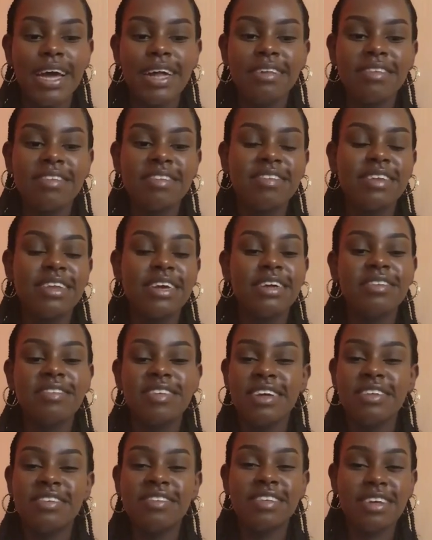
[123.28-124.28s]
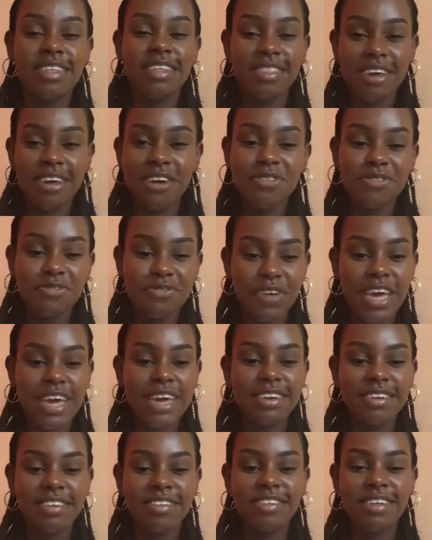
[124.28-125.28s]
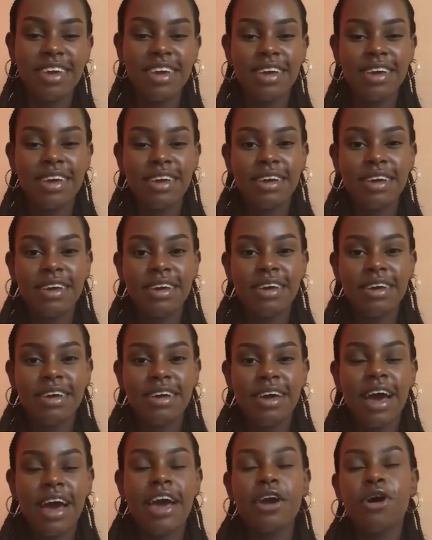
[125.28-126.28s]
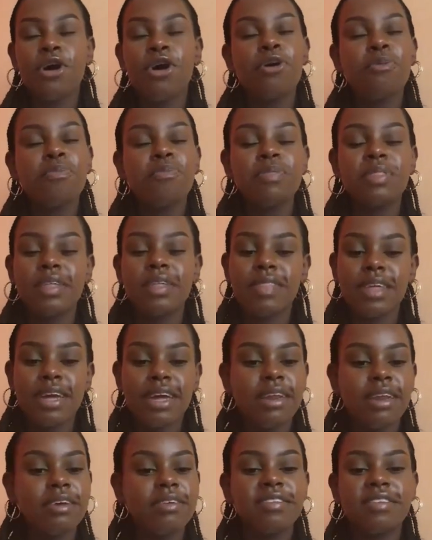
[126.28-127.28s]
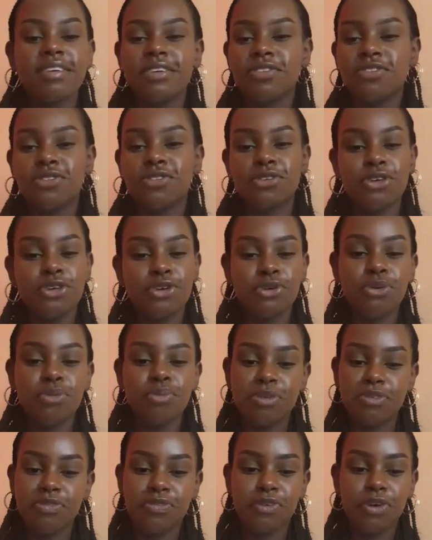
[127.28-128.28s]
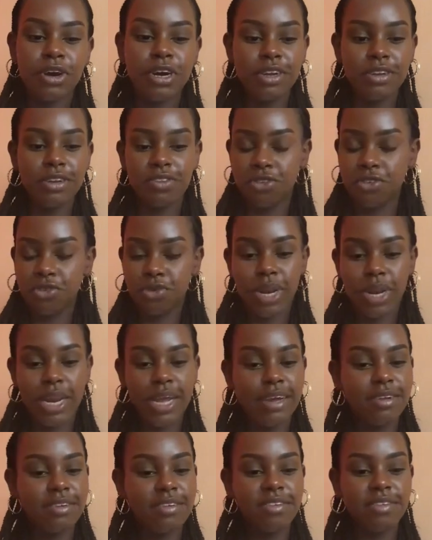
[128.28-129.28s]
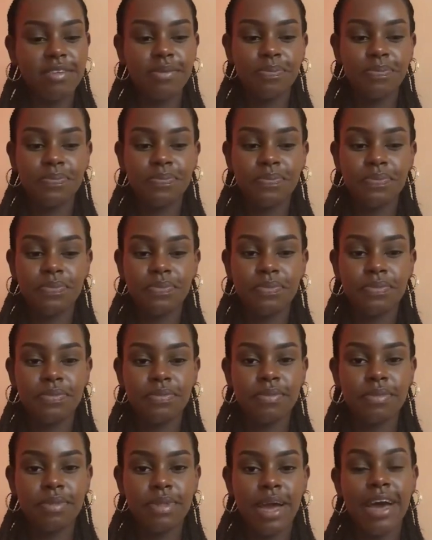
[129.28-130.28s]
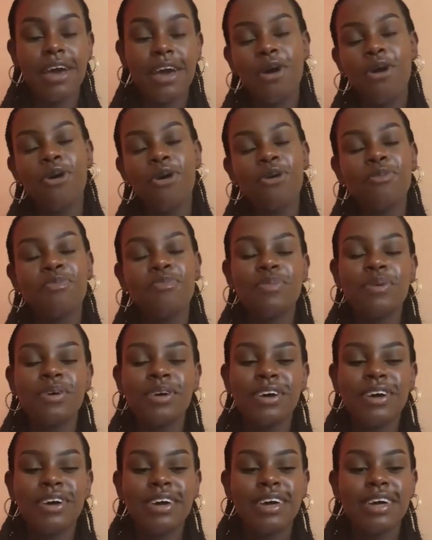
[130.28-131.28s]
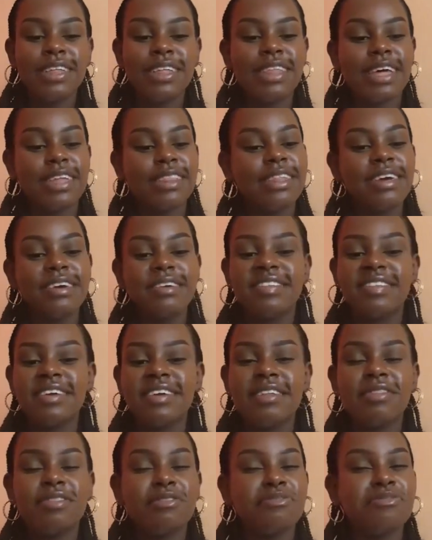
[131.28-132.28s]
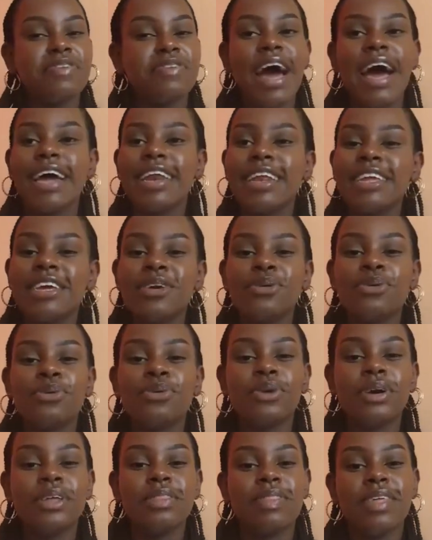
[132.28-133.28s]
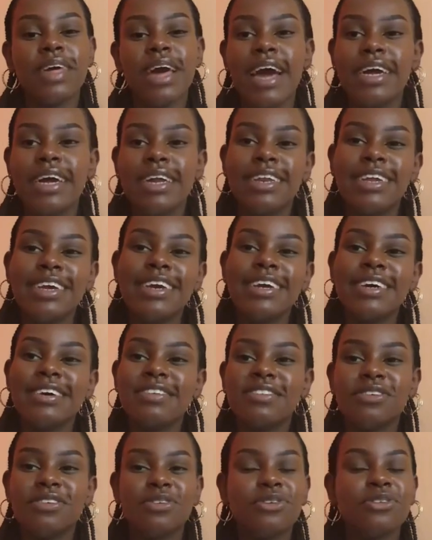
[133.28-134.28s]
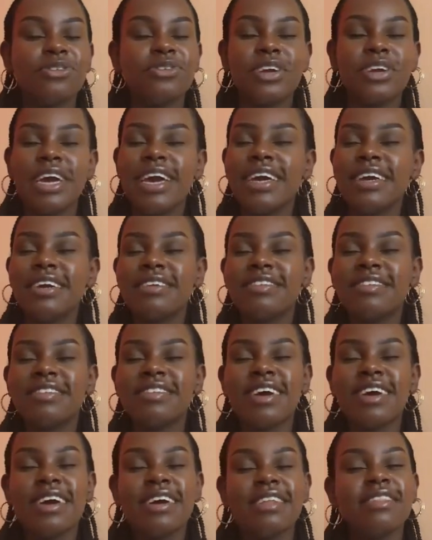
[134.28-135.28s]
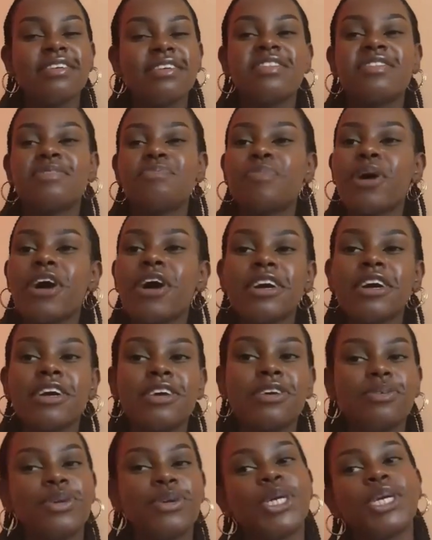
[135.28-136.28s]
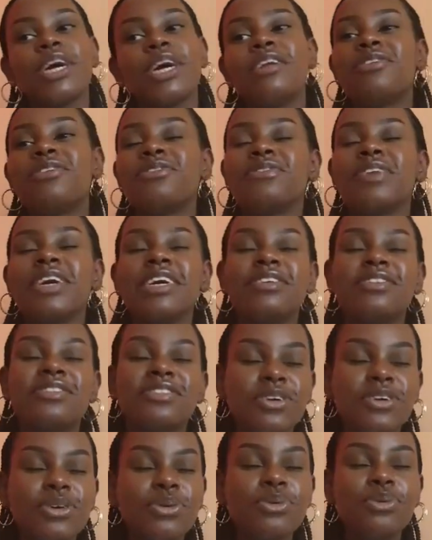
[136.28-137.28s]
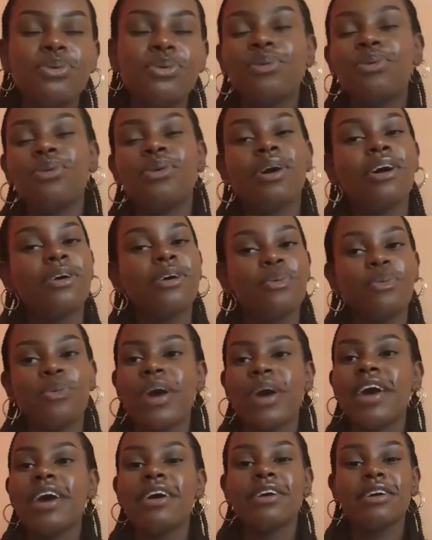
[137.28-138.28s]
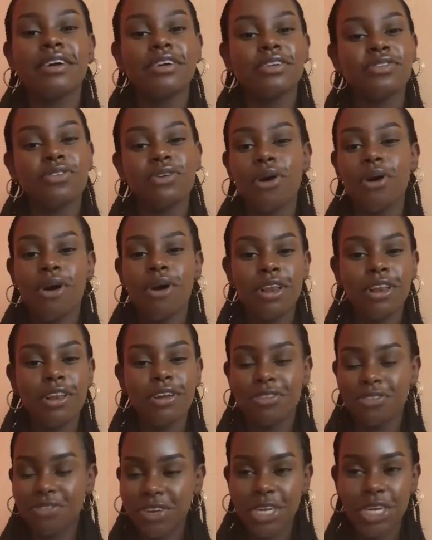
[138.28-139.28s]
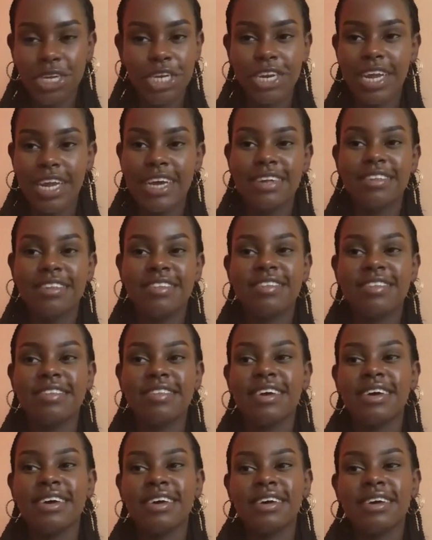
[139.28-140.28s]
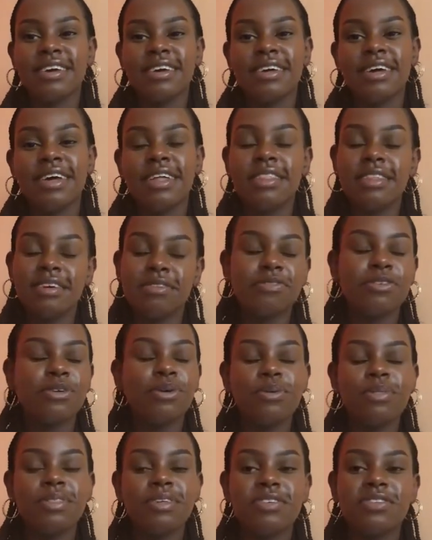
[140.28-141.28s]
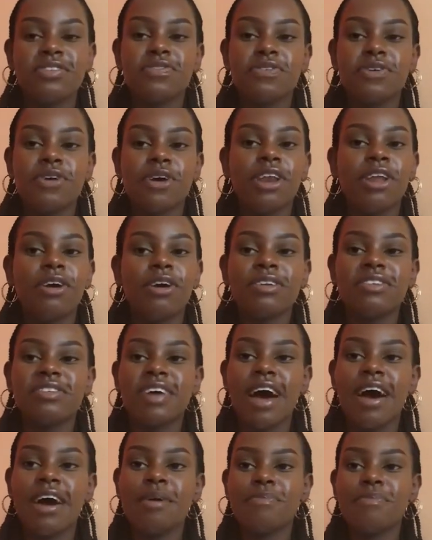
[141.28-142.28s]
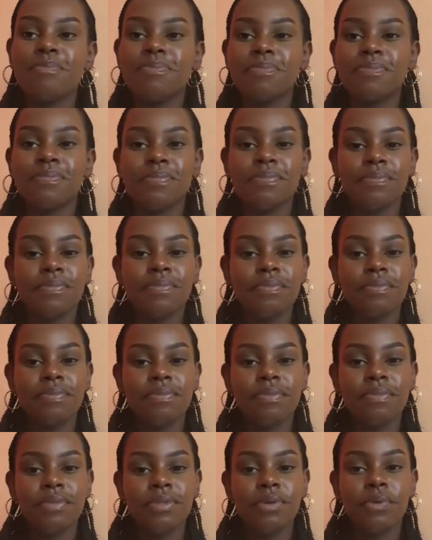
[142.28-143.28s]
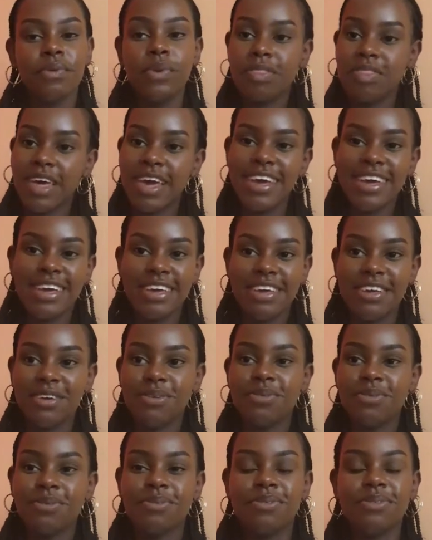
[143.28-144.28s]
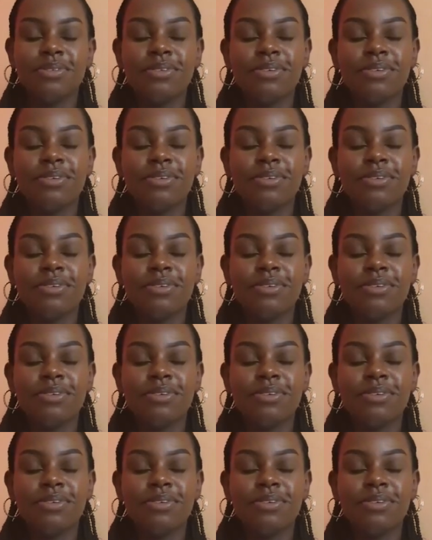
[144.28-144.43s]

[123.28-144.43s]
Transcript: else dictating their fate, I hope that they listen to you before it's too late. I hope that they see the value in the ideas you create, the spark you generate. You are where it all originates, and they've known this for a long time. We thank you